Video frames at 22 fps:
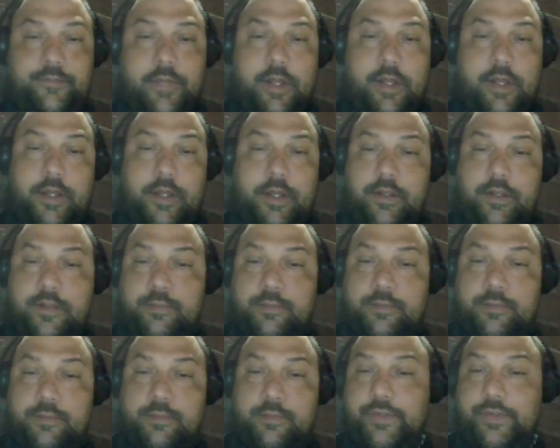I think it's
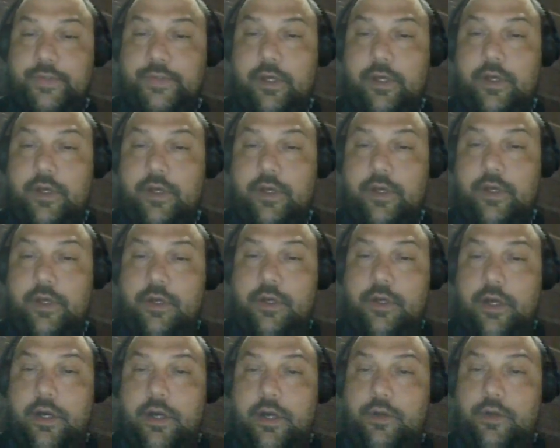mostly
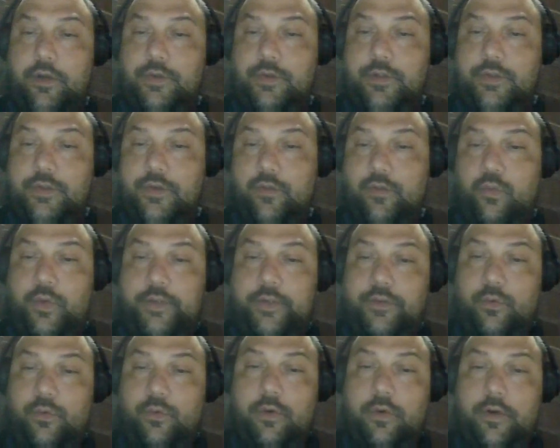used as a
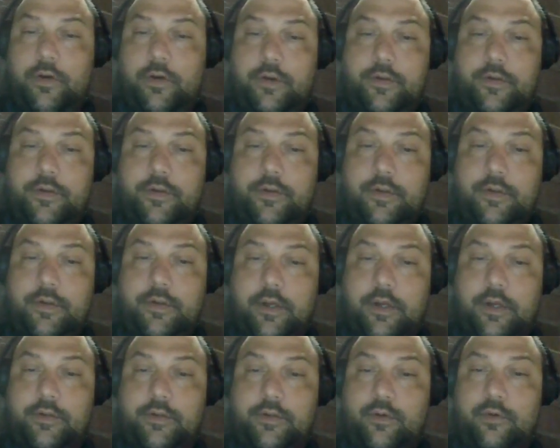weasel word
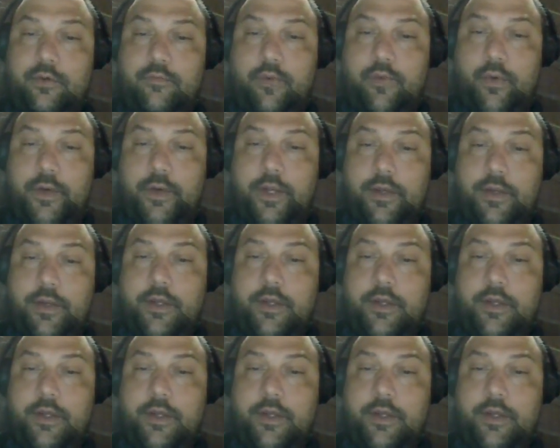to avoid